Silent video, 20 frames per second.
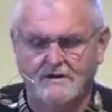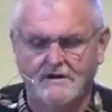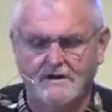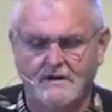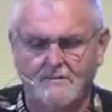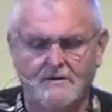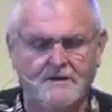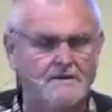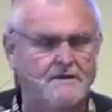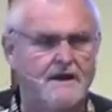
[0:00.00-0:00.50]
I
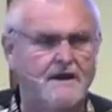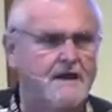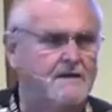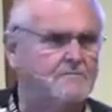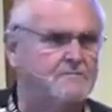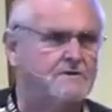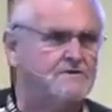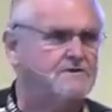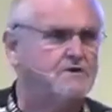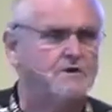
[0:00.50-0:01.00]
mean, they hadn't
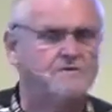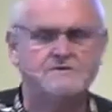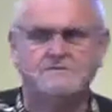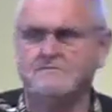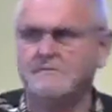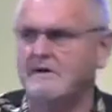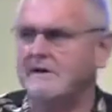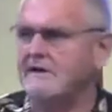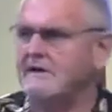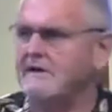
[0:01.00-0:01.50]
been chosen
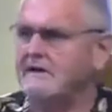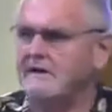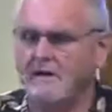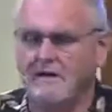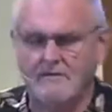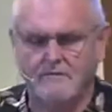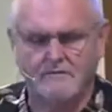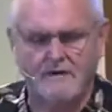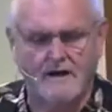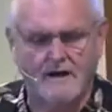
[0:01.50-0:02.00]
by any
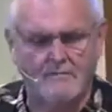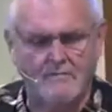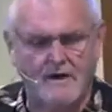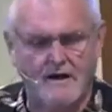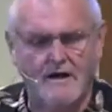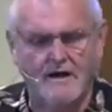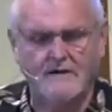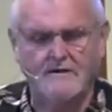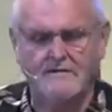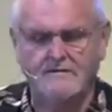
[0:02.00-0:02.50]
other
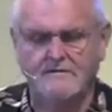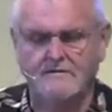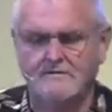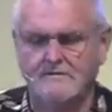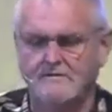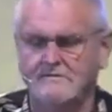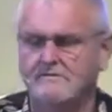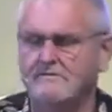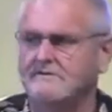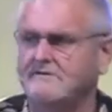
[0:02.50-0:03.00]
rabbi
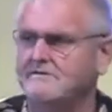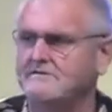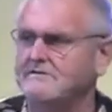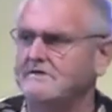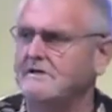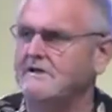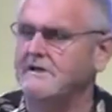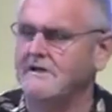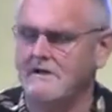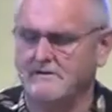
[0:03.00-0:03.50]
to
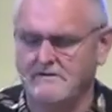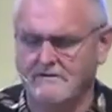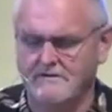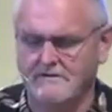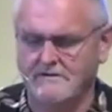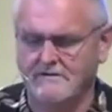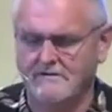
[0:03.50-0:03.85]
study under.